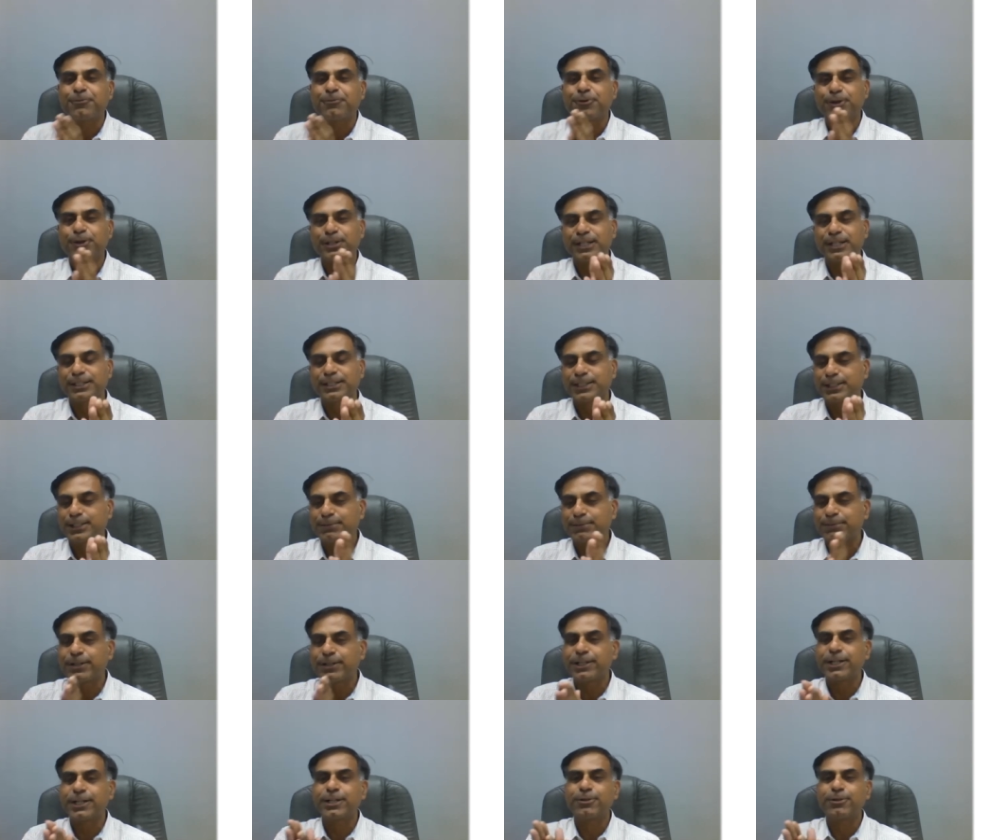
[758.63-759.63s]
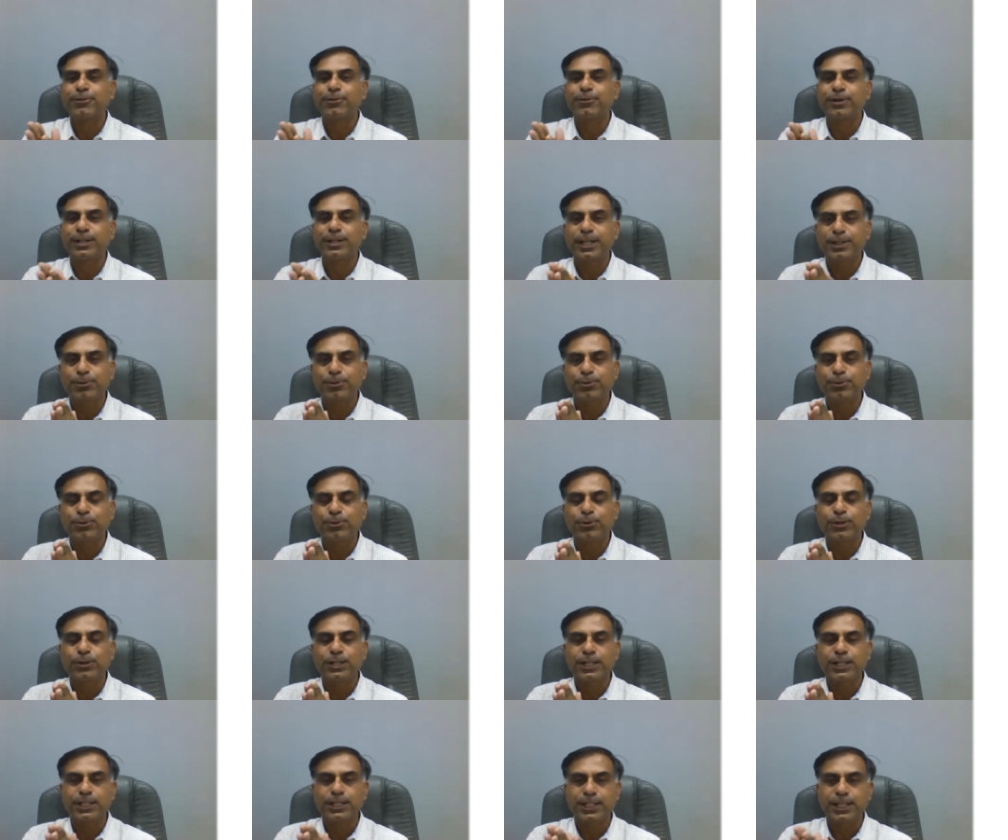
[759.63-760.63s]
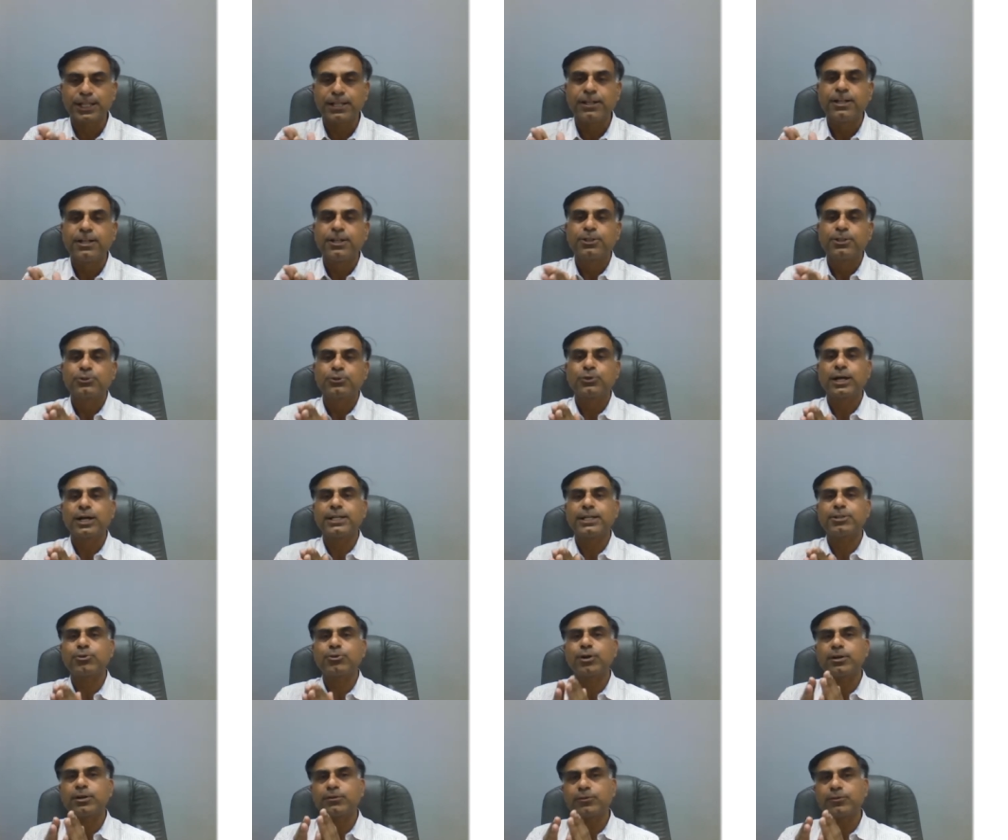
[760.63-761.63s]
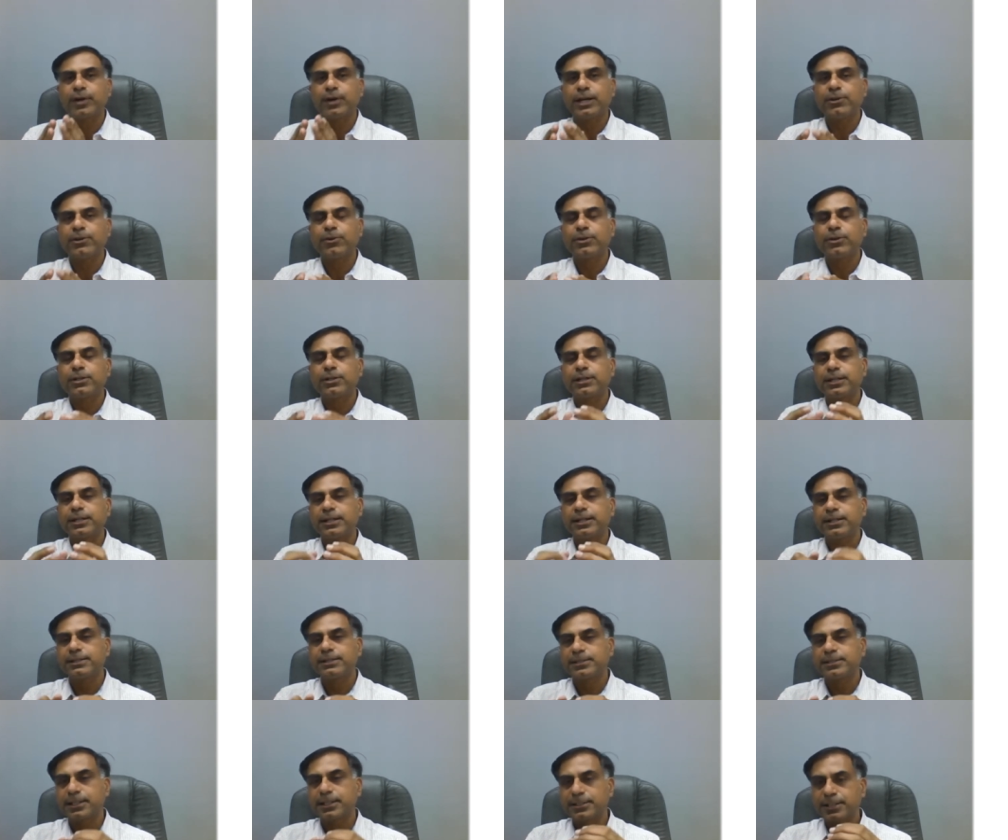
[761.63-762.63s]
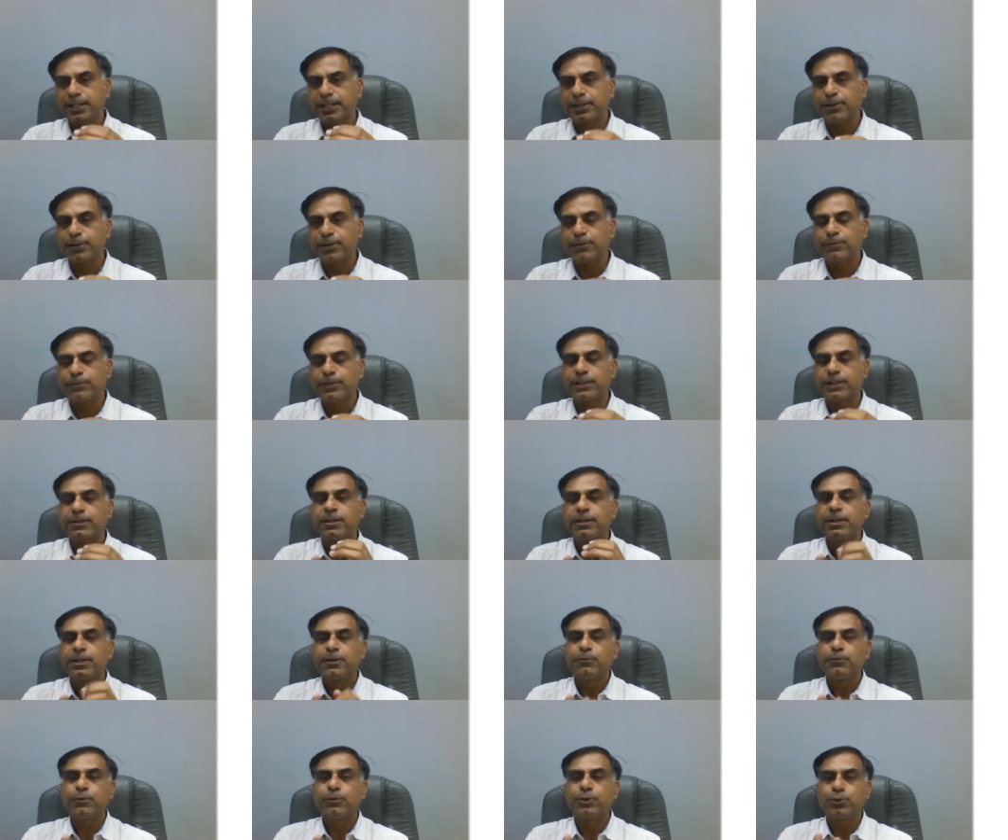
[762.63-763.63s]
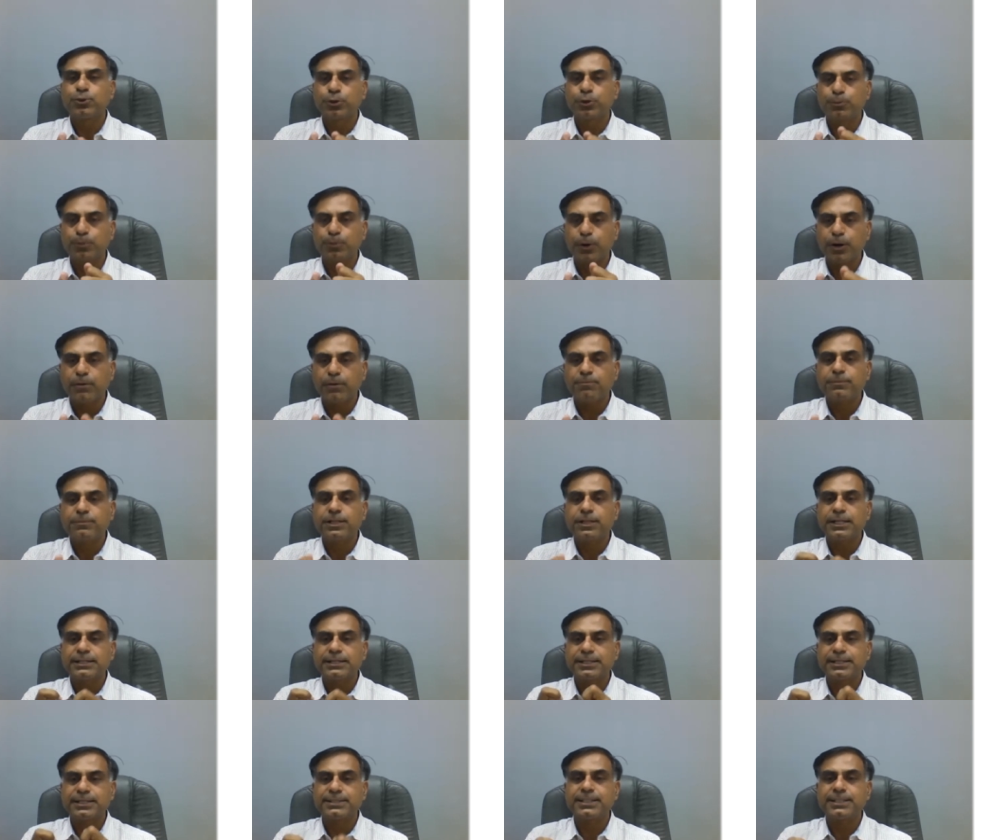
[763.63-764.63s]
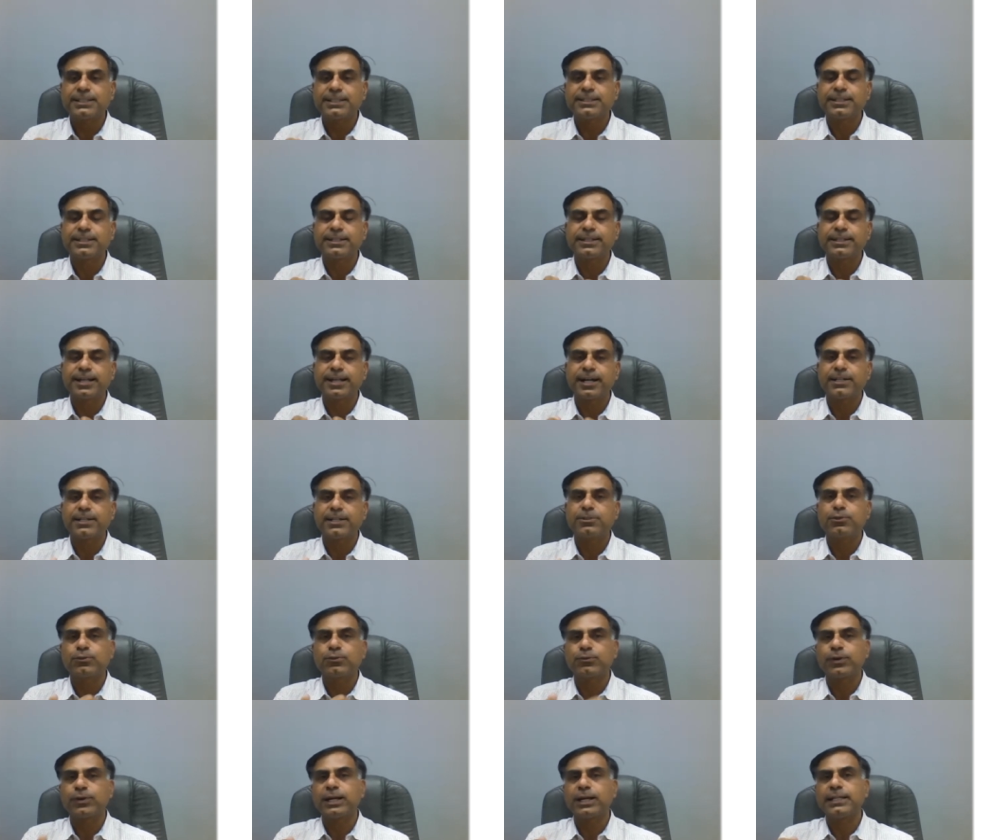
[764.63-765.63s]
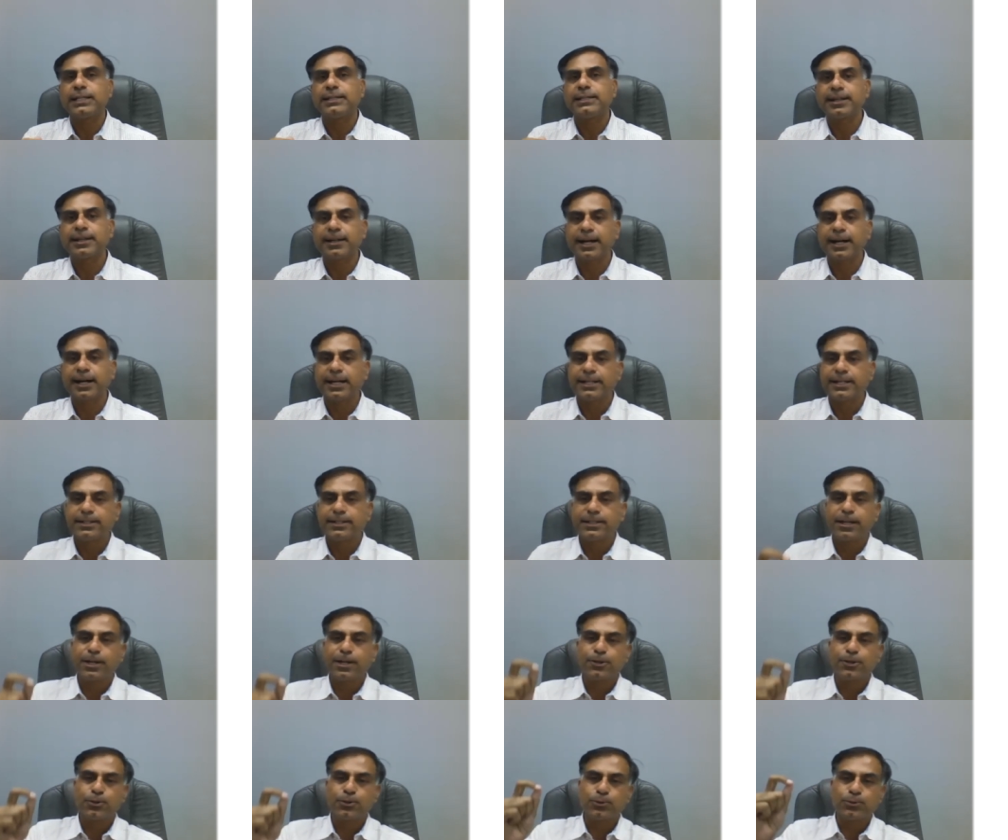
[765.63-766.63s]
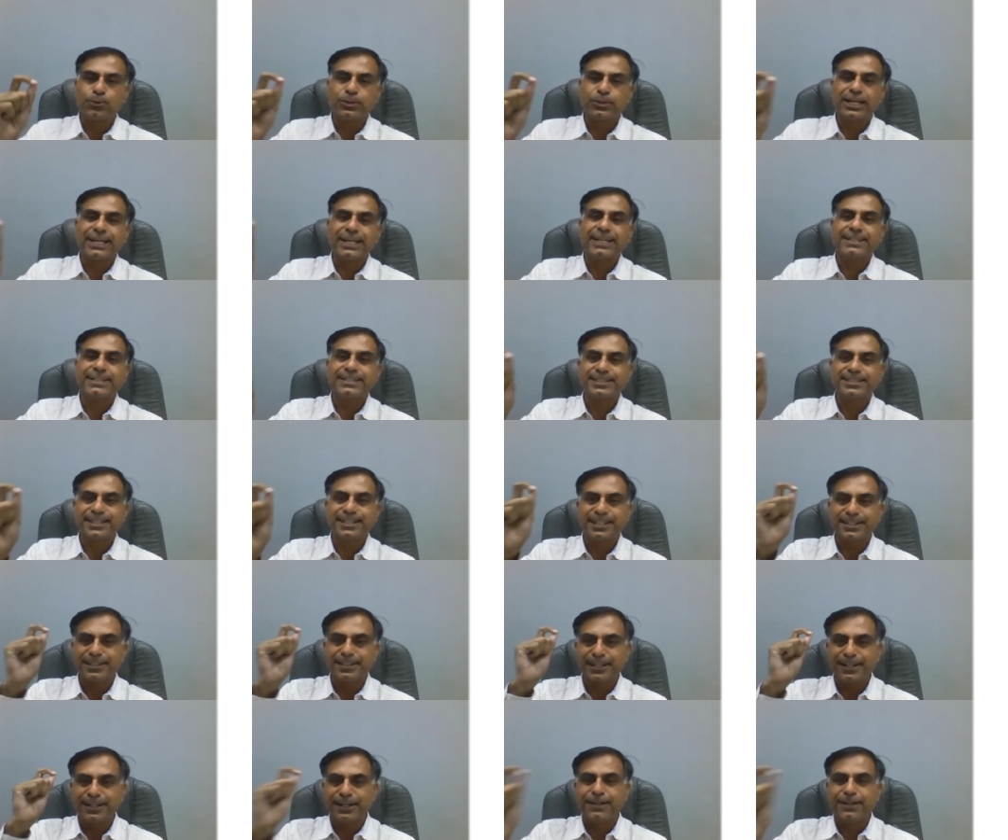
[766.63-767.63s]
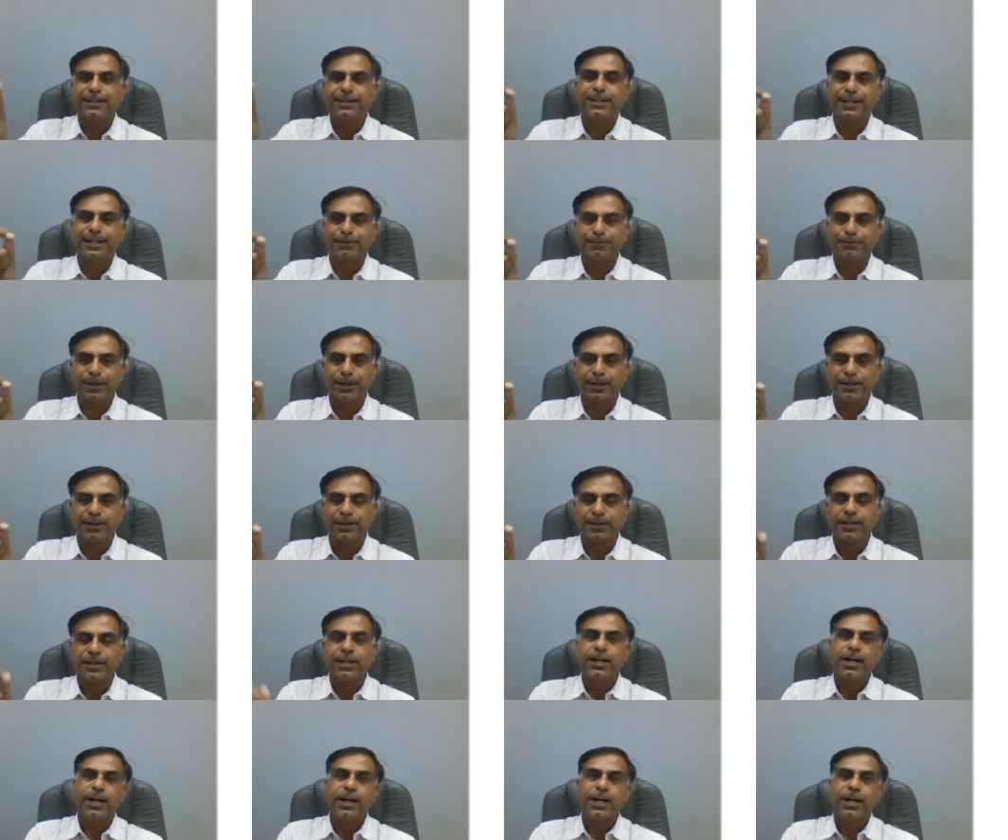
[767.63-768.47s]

for the assessment year 22-23 so I thought why not create such kind of thing which should prompt the assessees at large to file their ITR to the extent in a correct manner.